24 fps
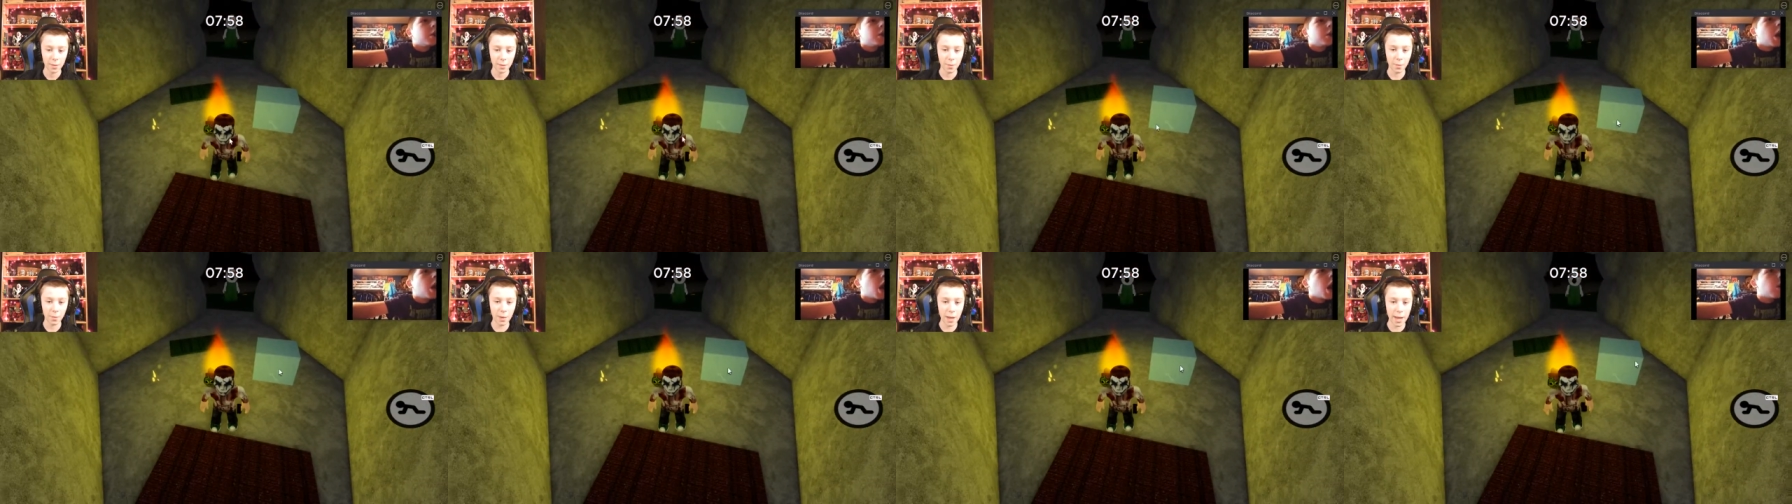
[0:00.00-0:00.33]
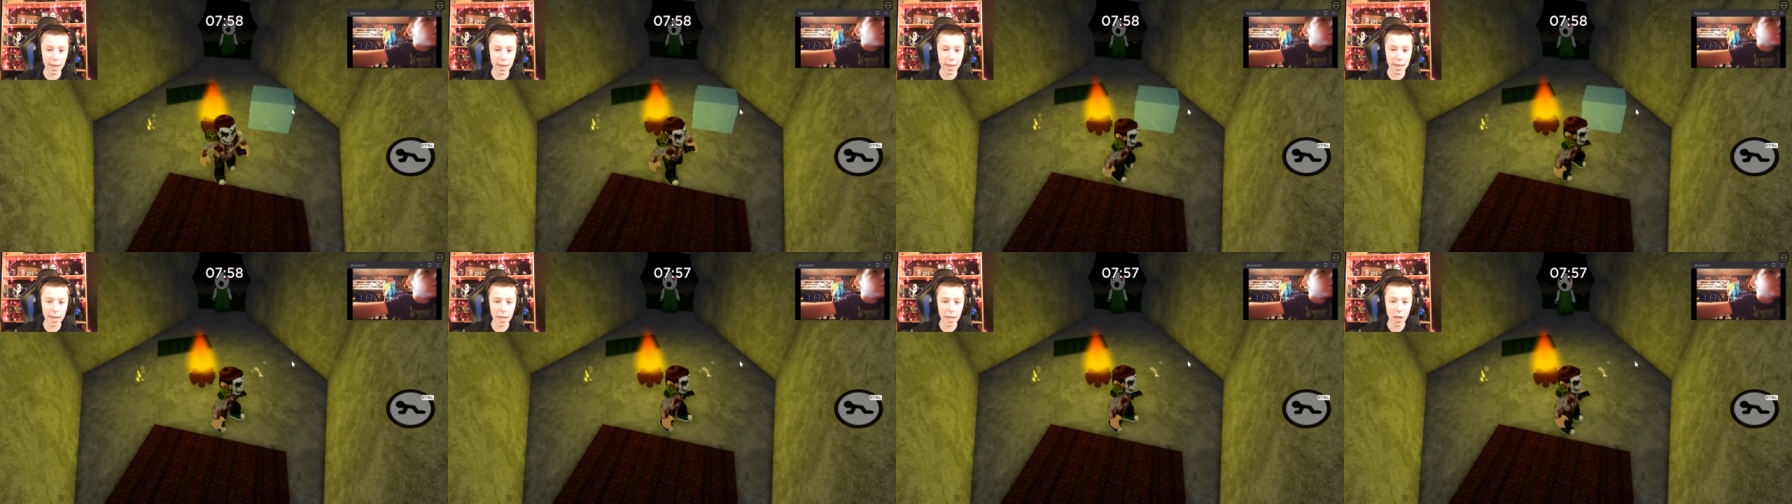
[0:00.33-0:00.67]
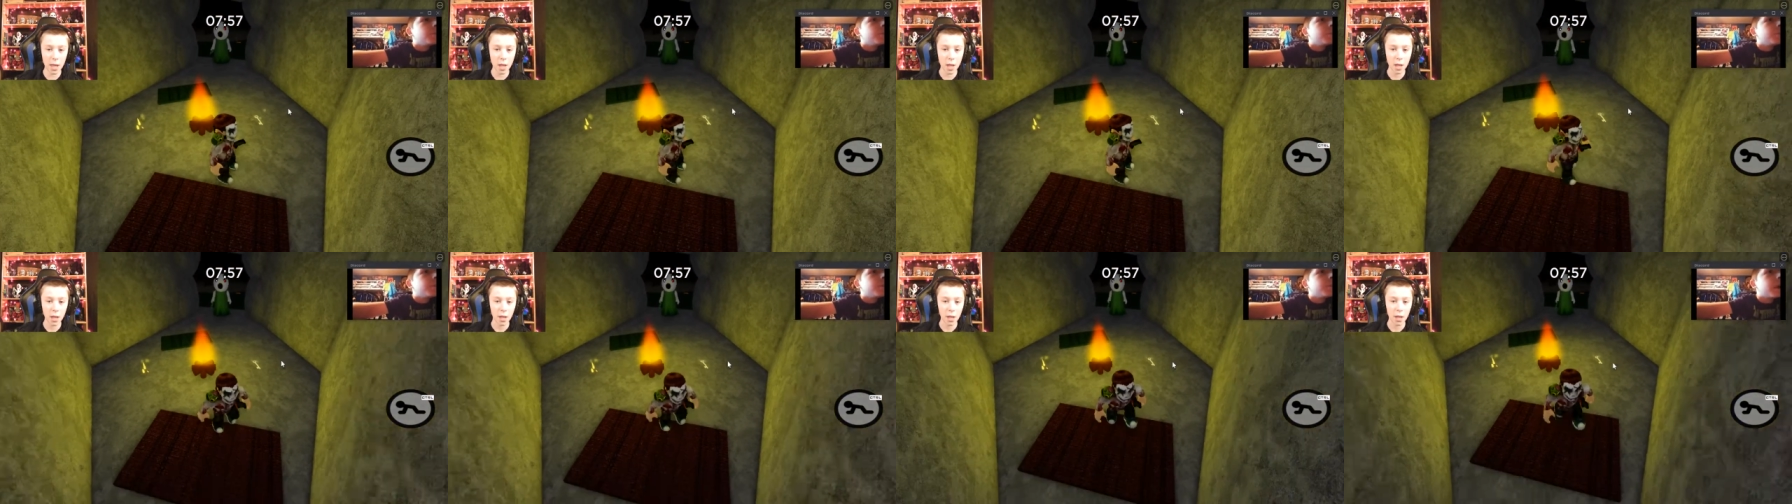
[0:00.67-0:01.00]
Wait. No,
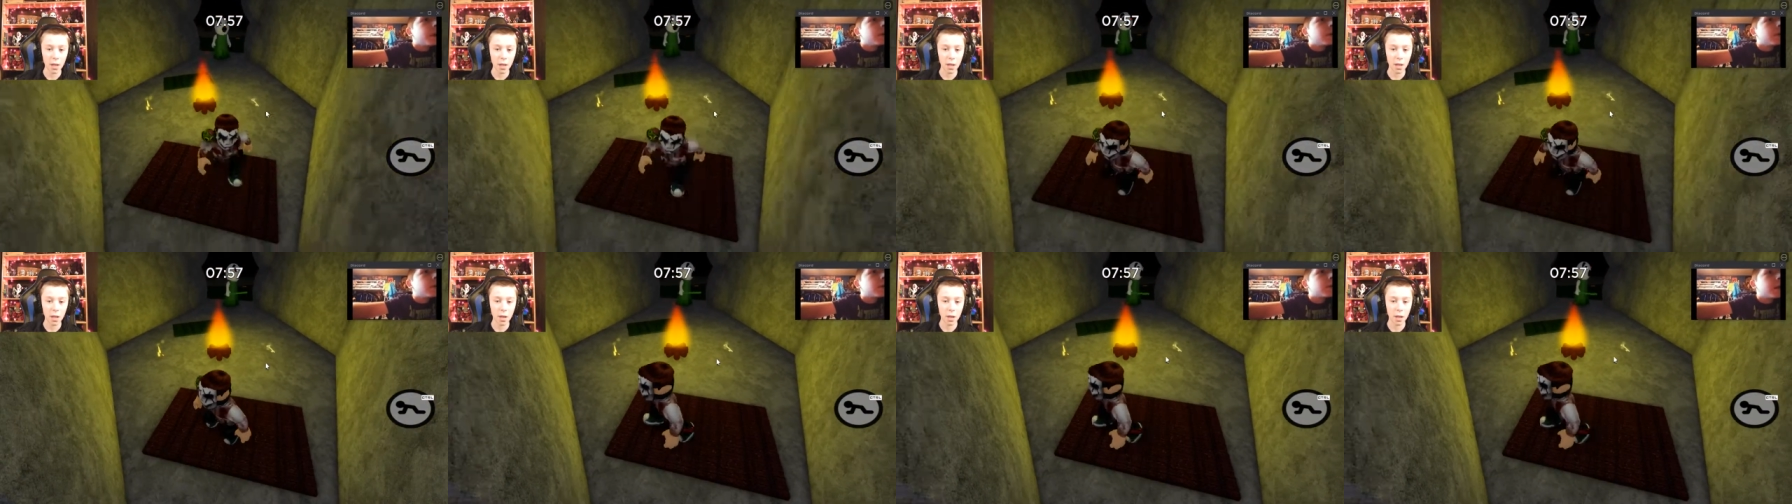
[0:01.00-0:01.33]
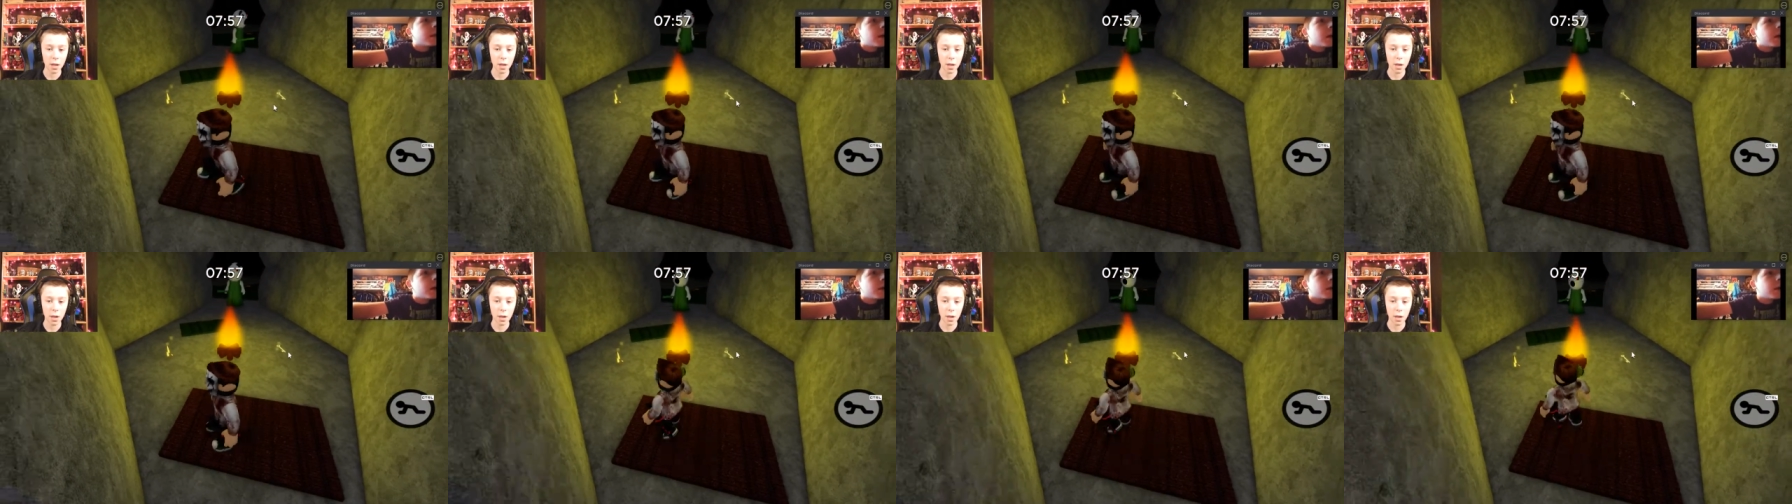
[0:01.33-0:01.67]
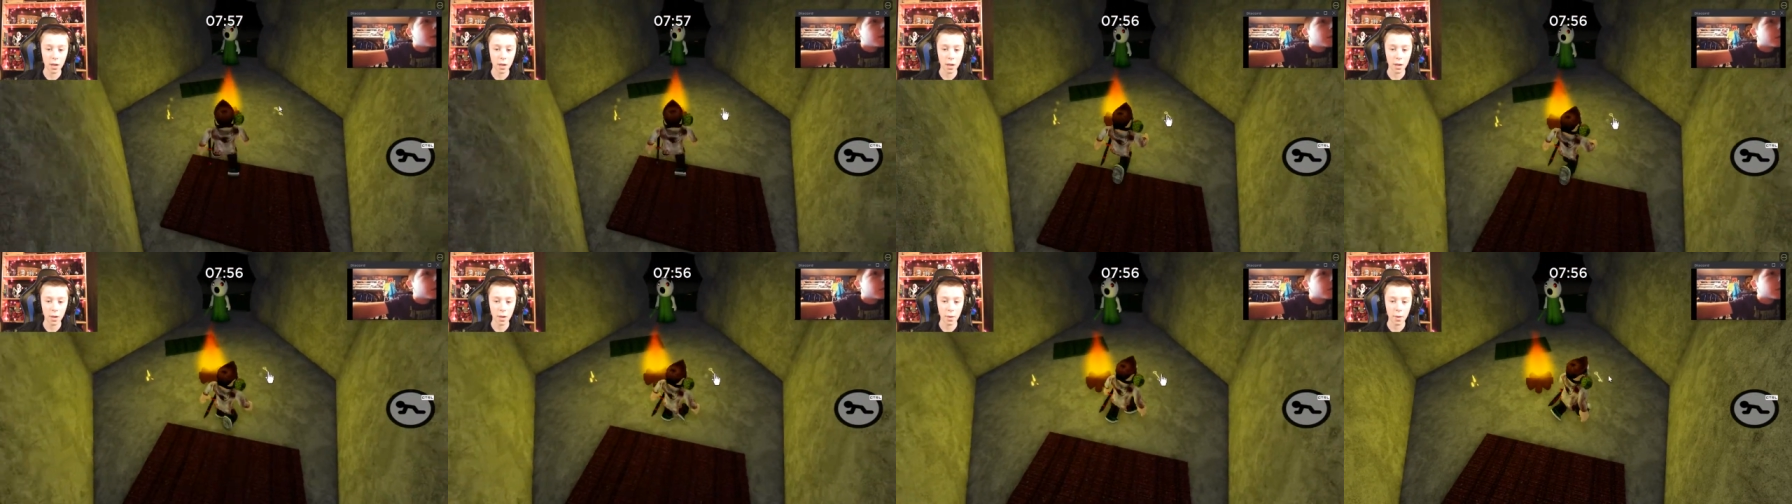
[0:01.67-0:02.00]
you better.
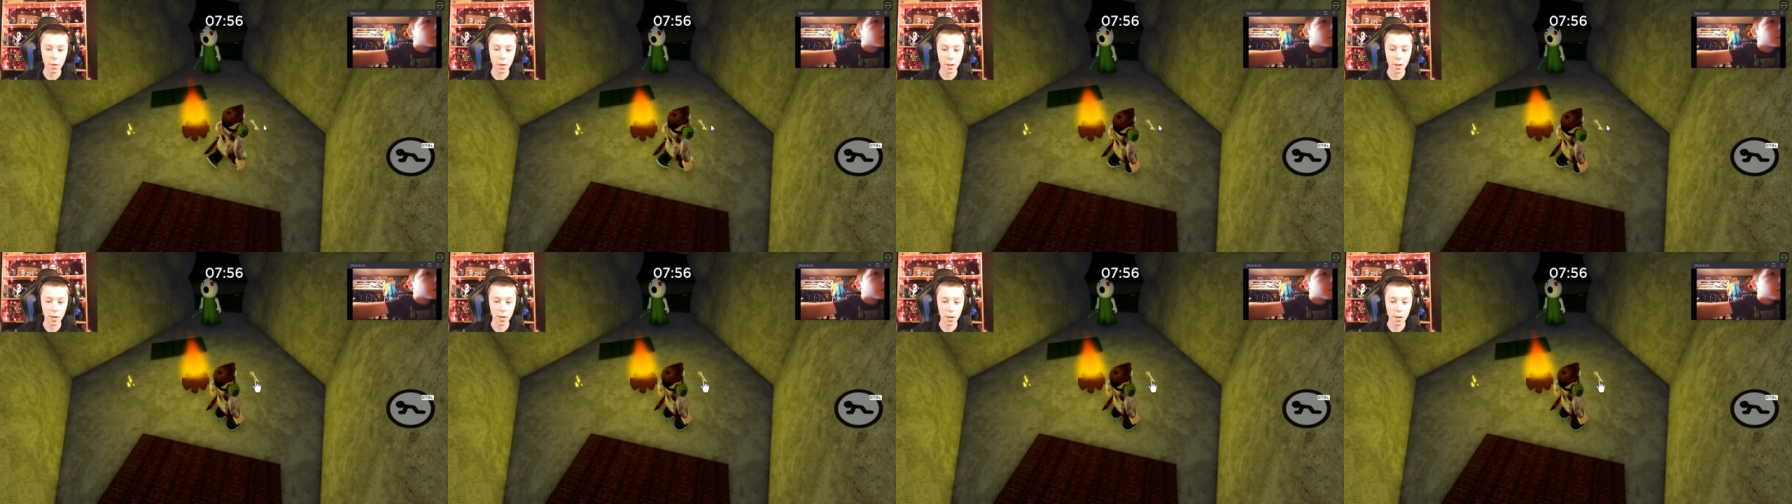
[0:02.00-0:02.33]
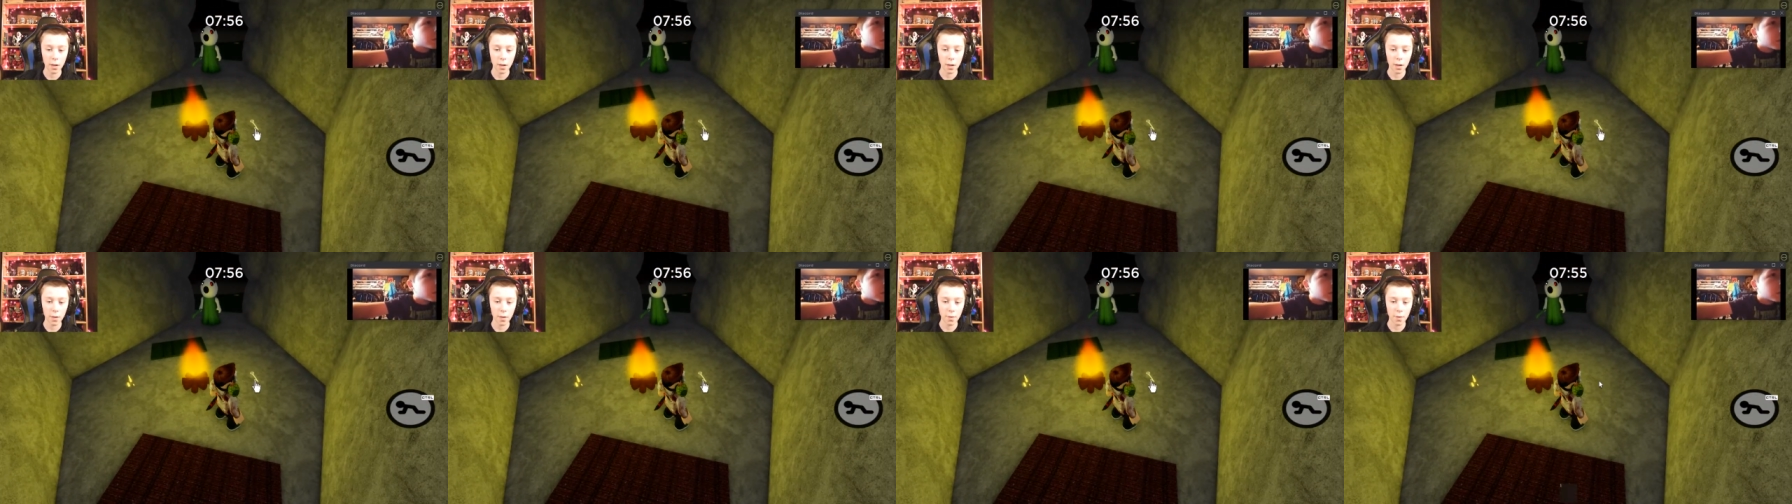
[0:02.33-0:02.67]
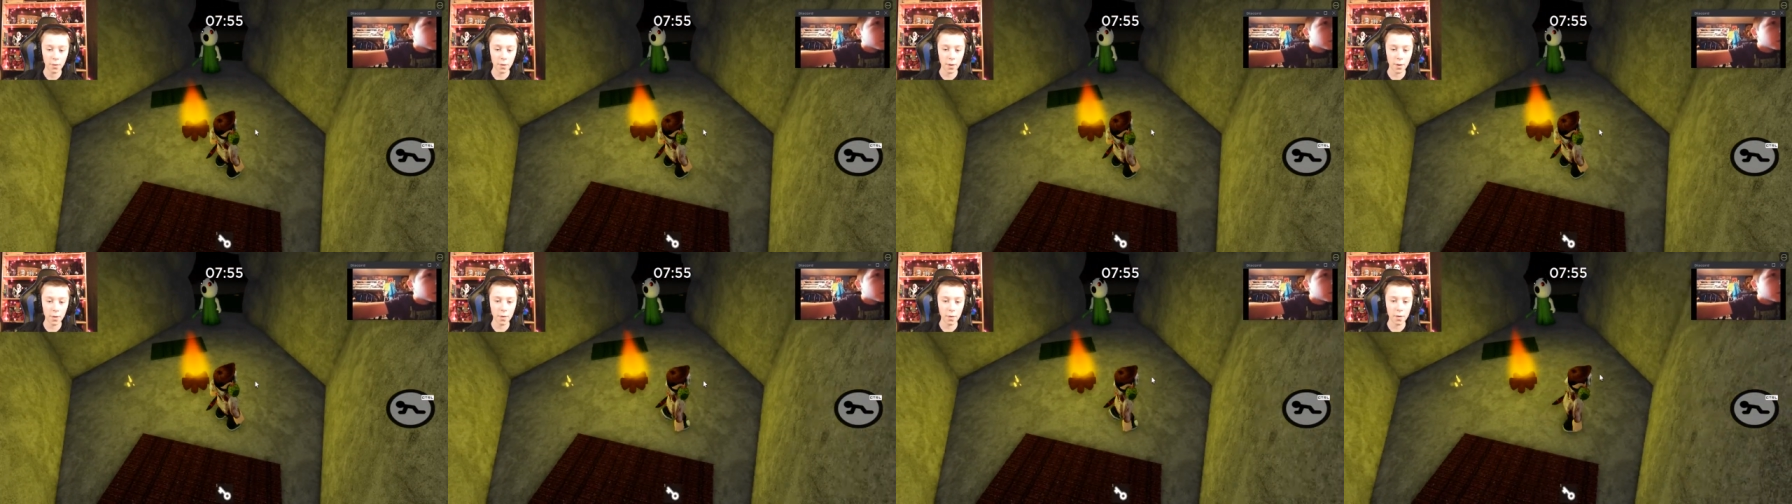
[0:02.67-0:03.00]

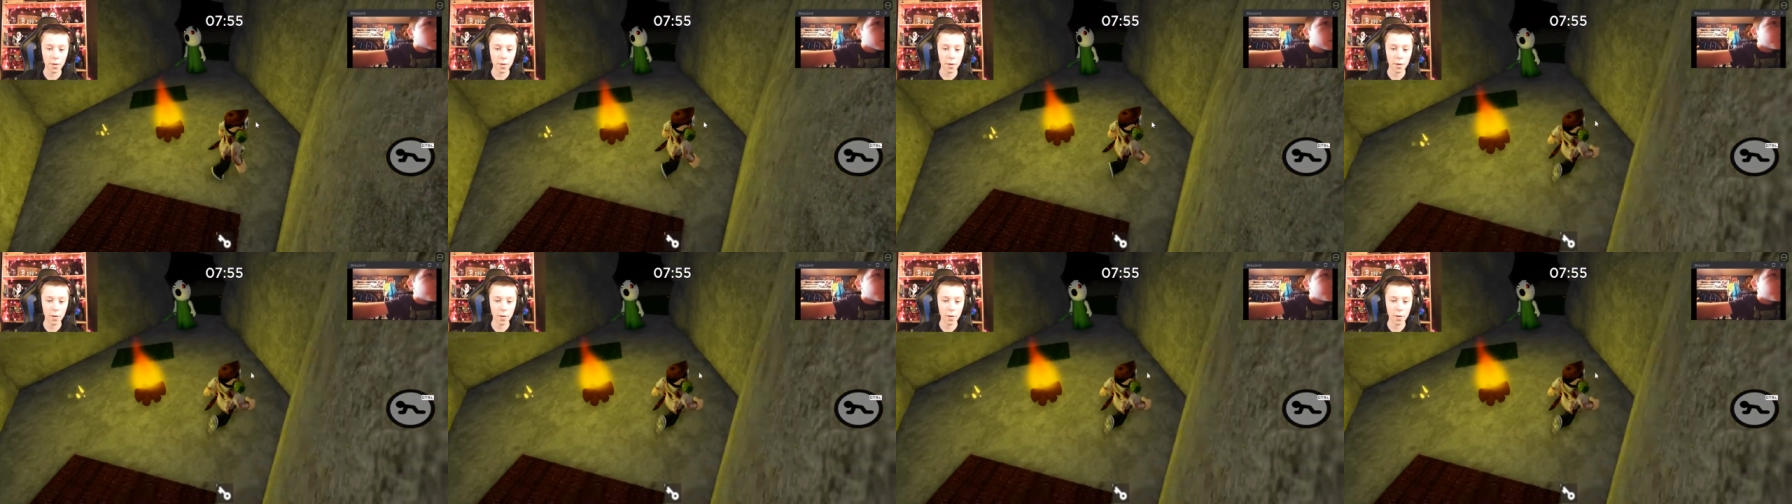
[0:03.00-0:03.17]
Dude.